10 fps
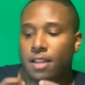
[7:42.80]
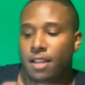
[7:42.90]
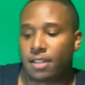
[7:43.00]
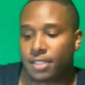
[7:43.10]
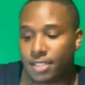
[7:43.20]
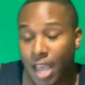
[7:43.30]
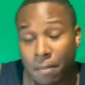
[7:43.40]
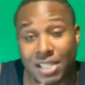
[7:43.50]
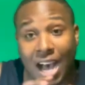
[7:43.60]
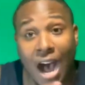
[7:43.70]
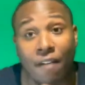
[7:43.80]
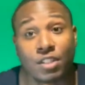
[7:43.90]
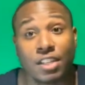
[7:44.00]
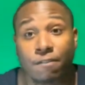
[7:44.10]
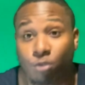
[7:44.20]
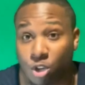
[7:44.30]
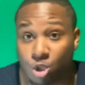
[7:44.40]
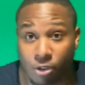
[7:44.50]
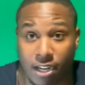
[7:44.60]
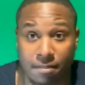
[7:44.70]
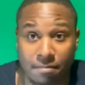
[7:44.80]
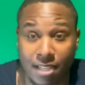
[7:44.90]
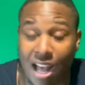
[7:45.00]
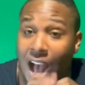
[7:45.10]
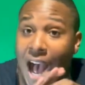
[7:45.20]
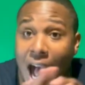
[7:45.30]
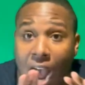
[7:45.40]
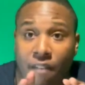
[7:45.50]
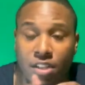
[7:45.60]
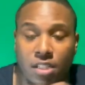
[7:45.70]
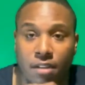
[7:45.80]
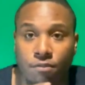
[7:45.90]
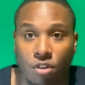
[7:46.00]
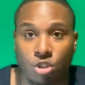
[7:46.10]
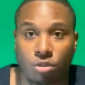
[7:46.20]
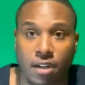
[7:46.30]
Dame is obviously frustrated. Obviously frustrated.